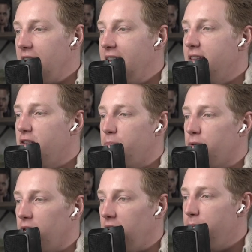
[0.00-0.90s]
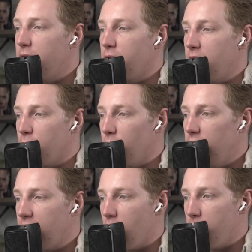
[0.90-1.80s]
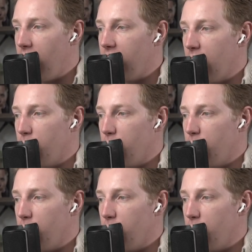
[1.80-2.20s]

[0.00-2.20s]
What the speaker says: in this preliminary ruling on Monday,